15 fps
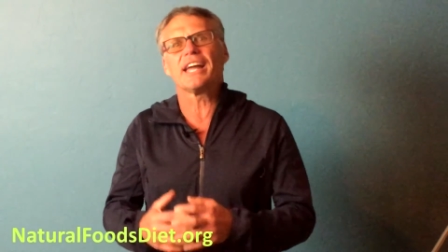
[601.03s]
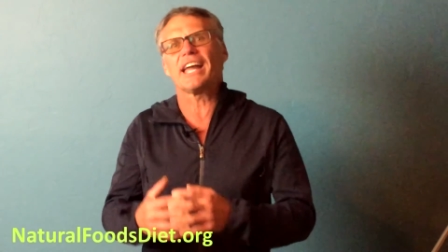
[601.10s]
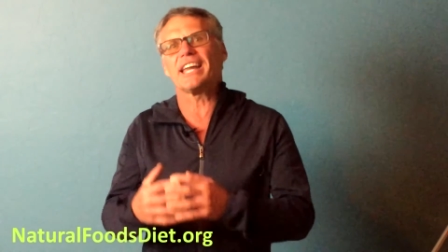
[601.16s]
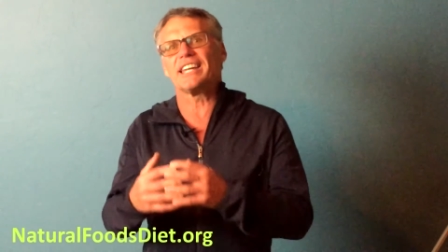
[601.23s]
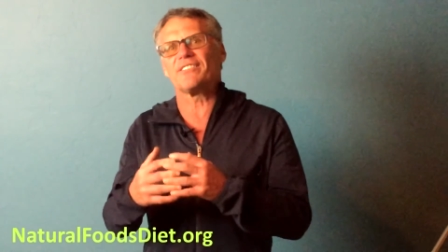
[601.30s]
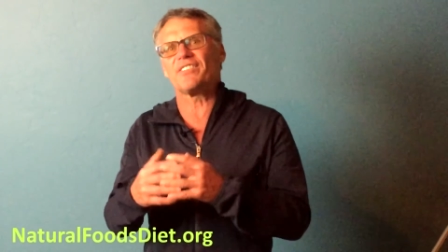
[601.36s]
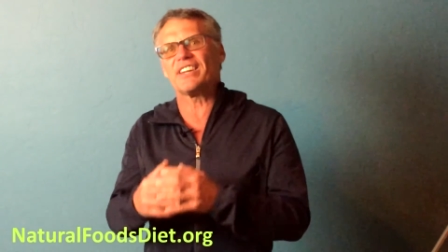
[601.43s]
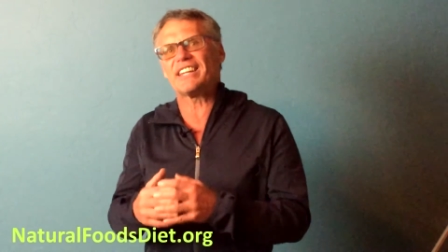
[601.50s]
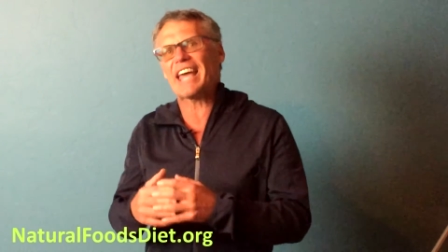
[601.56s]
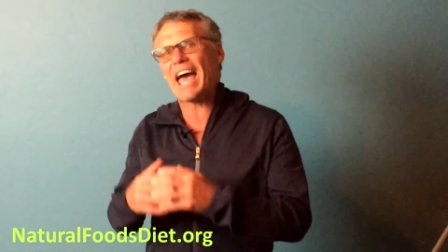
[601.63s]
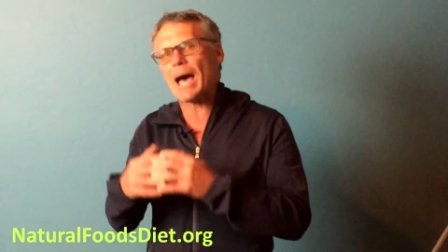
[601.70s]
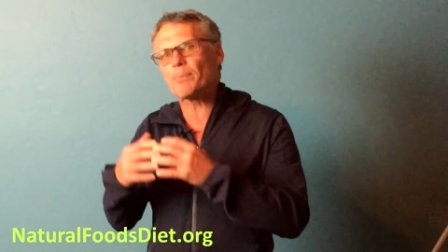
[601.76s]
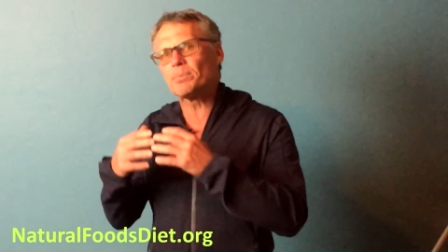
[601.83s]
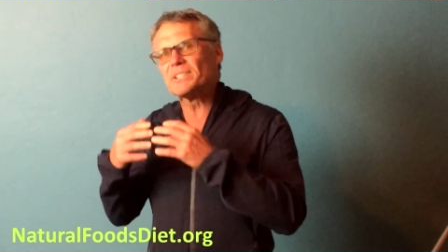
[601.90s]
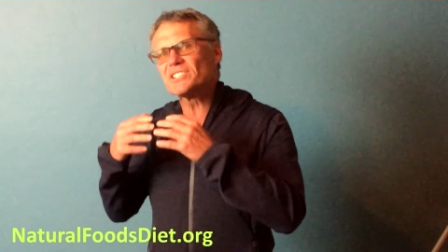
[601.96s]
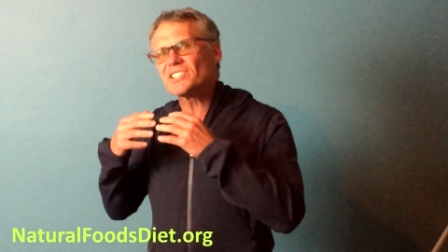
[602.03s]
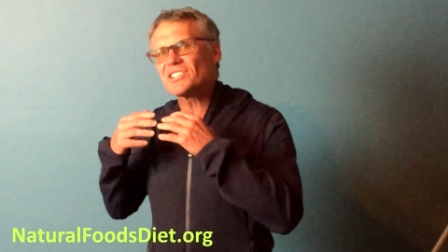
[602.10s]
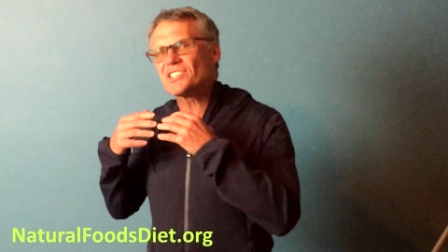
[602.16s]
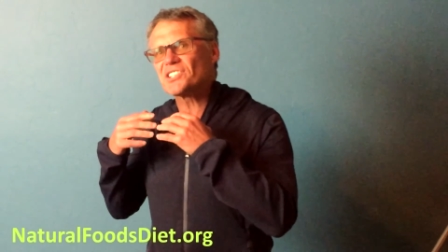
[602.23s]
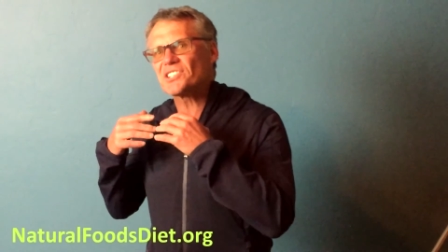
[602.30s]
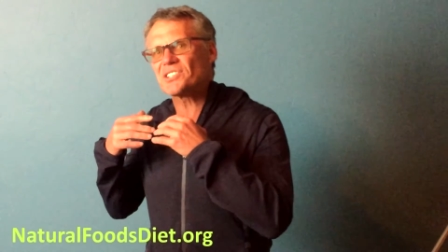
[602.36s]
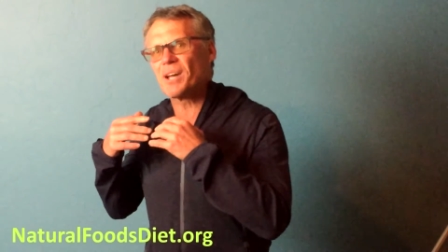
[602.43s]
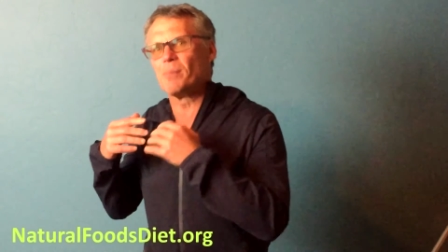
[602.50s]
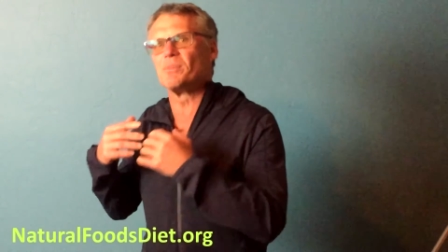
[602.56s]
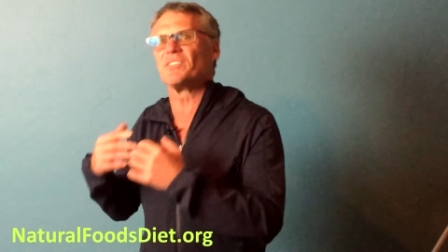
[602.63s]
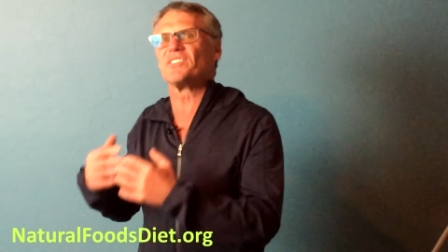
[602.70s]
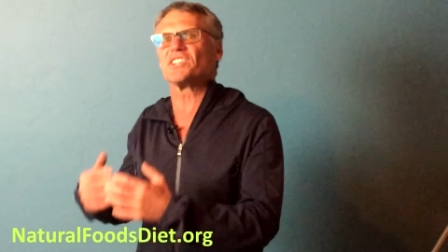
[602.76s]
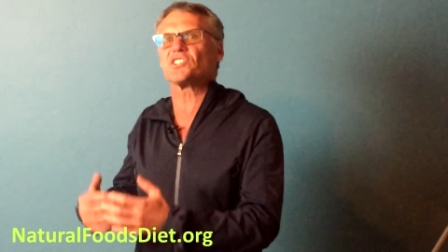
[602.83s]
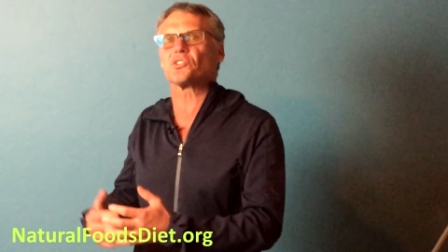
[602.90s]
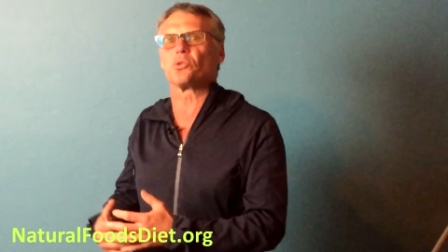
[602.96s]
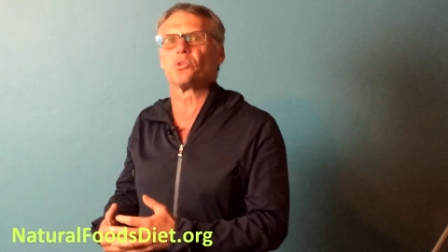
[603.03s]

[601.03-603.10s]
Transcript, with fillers: and if it happens to some of us